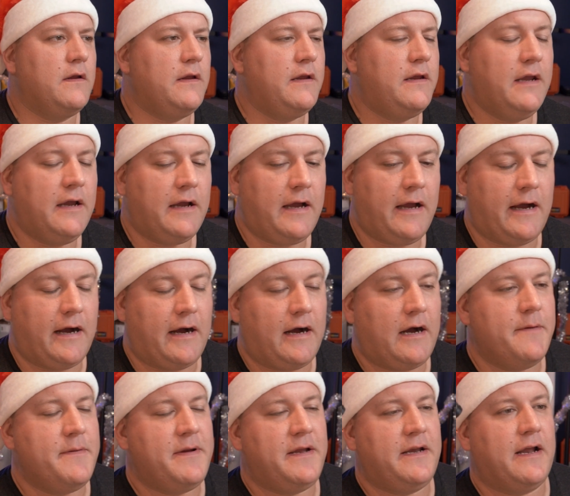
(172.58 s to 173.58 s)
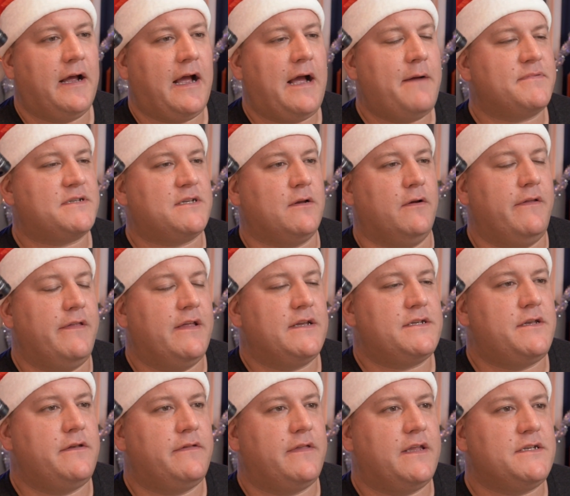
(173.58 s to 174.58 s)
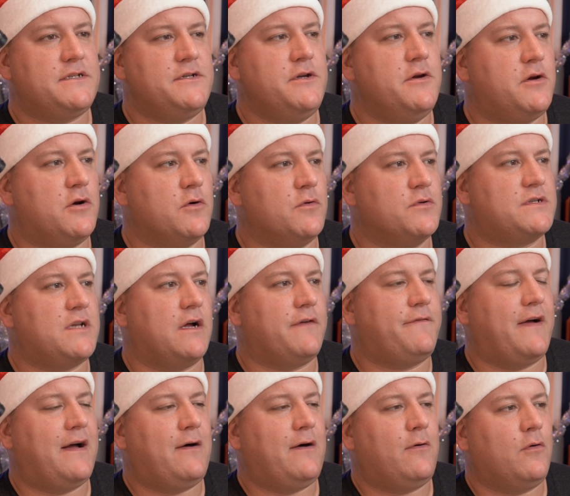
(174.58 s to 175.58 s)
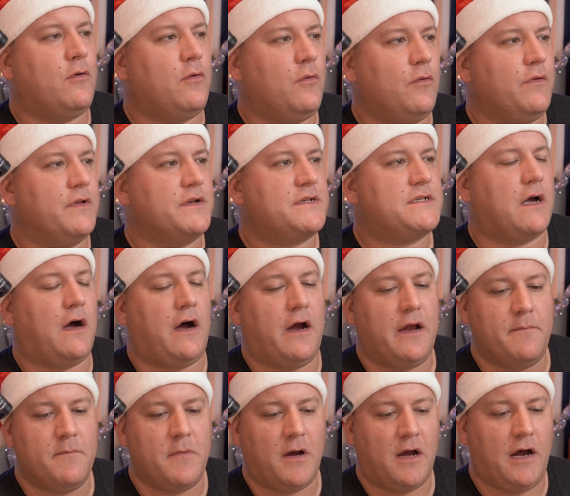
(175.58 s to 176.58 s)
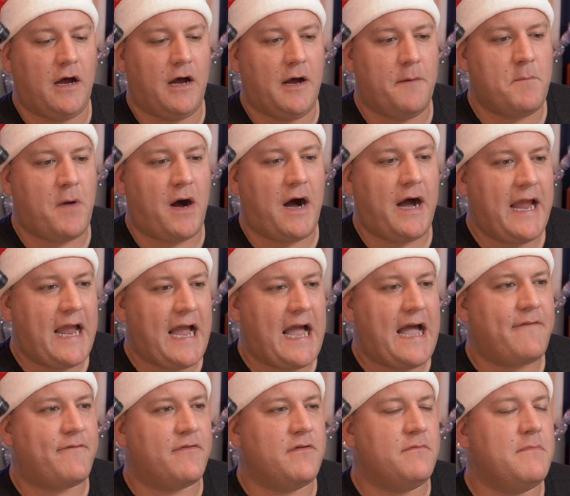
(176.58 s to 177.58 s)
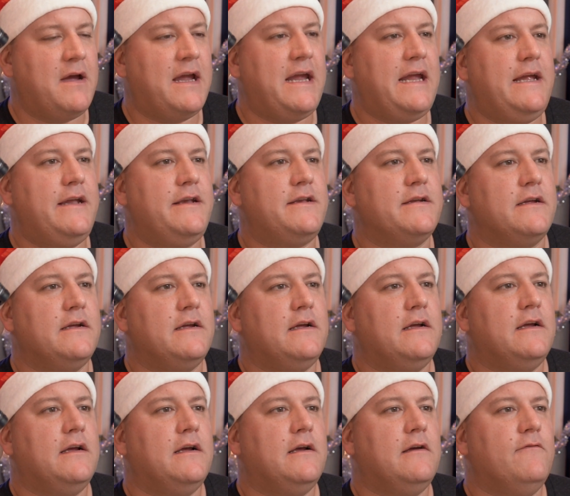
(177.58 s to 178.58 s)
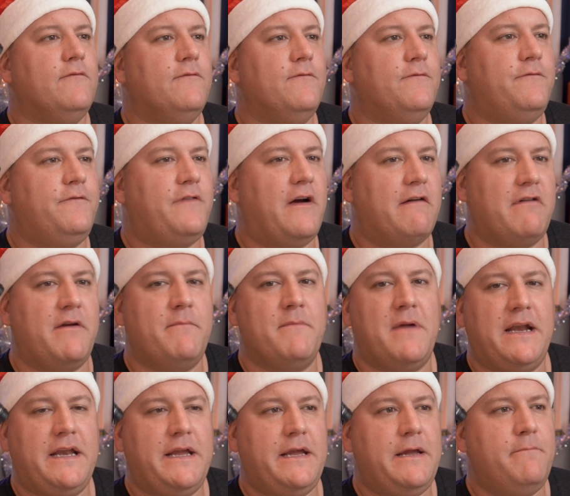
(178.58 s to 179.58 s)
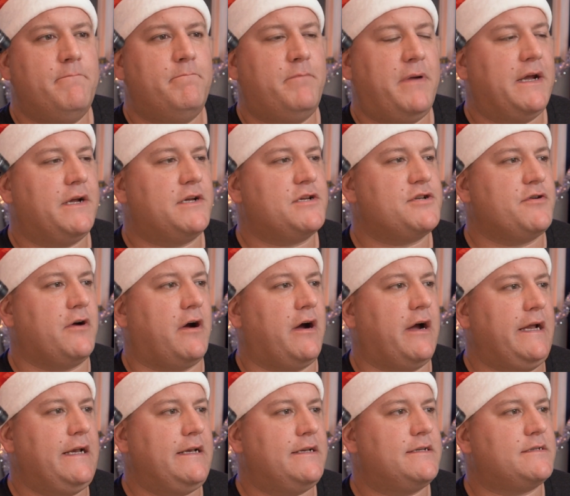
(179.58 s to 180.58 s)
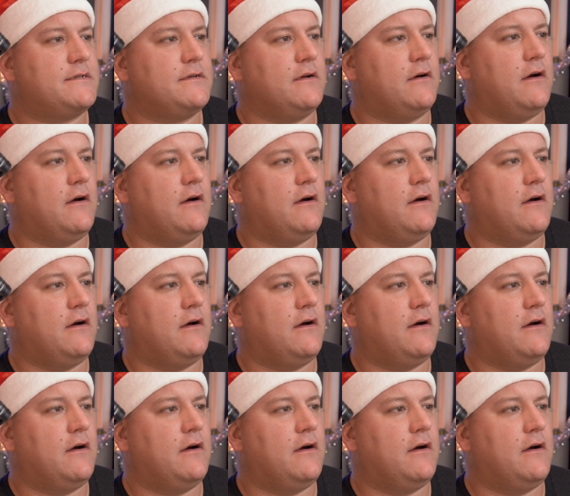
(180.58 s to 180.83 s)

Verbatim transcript: Yeah, I mean, absolutely. There's there's new cool stuff out all the time. Um, I haven't made very many big strides